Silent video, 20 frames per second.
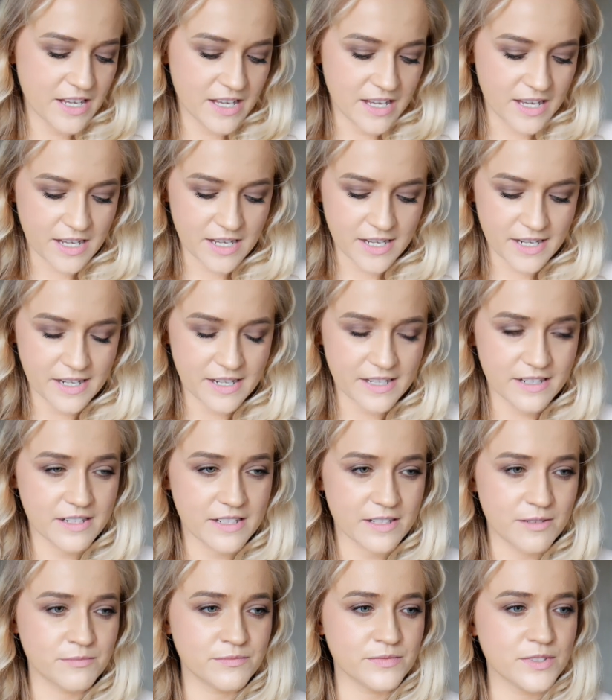And
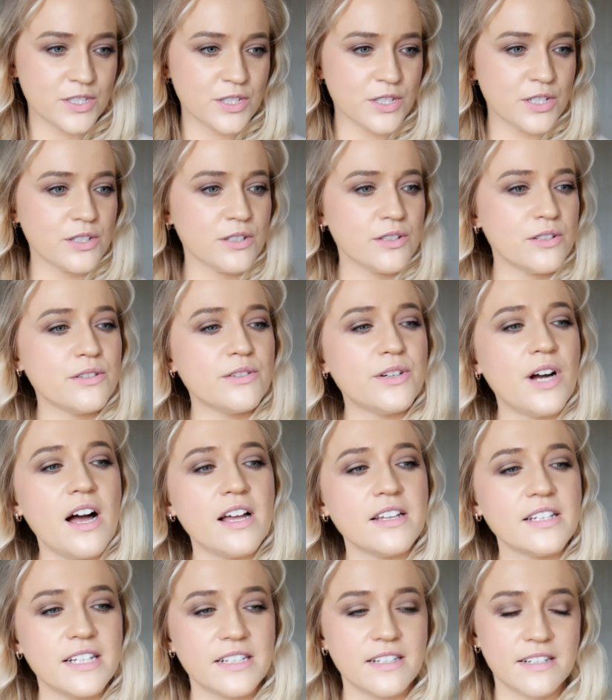two
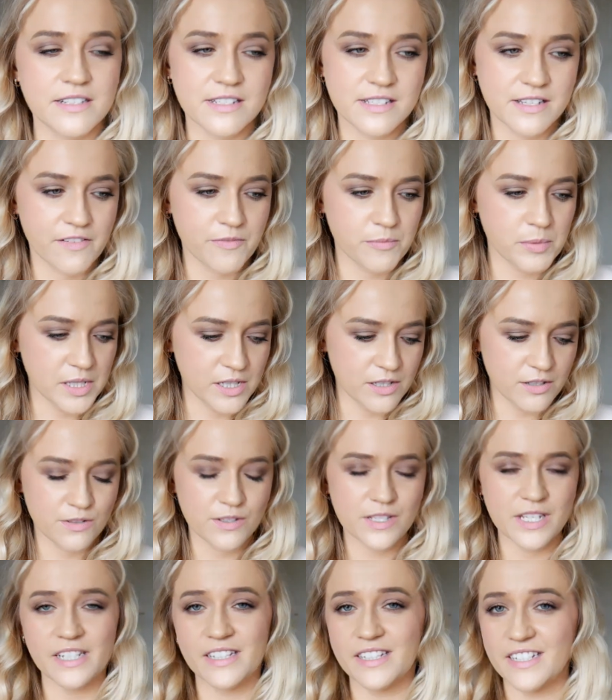highlighters I've been
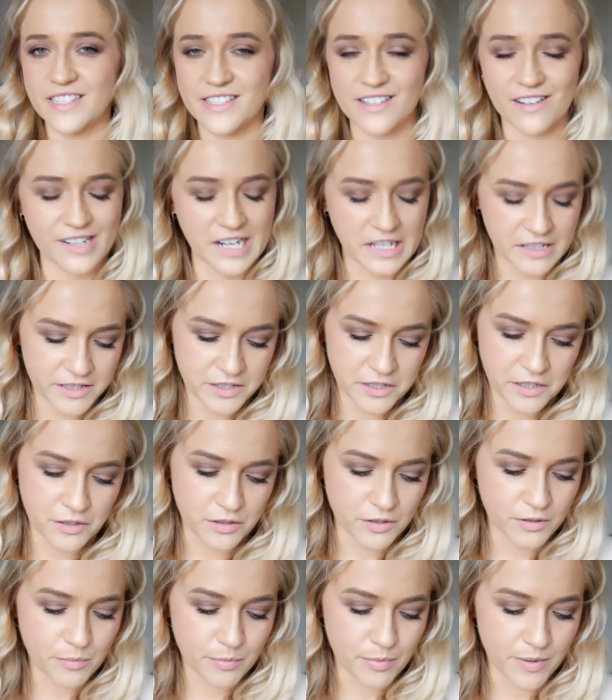using, these are not
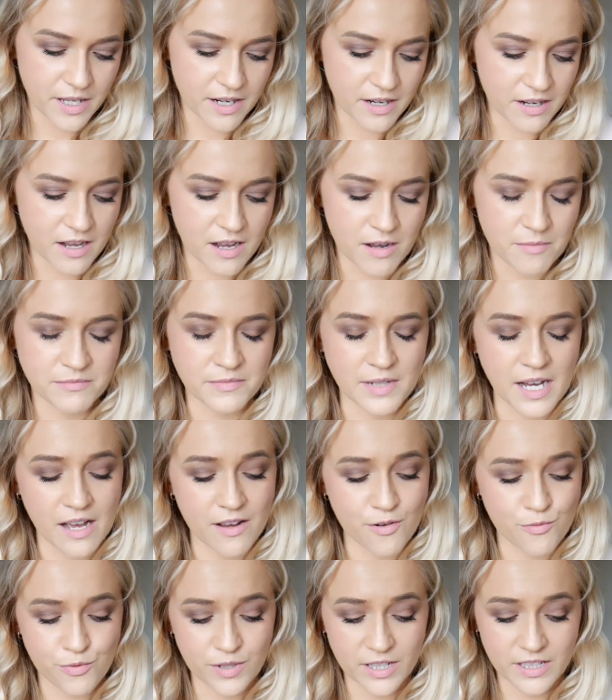new, but I
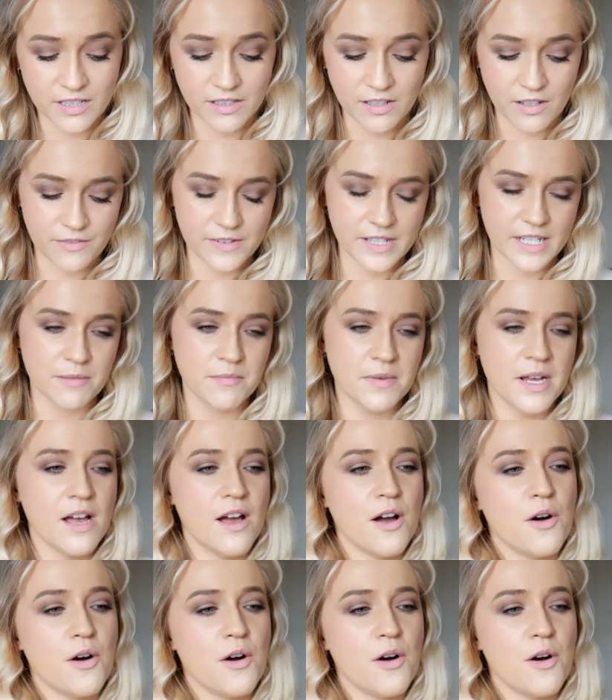really love them.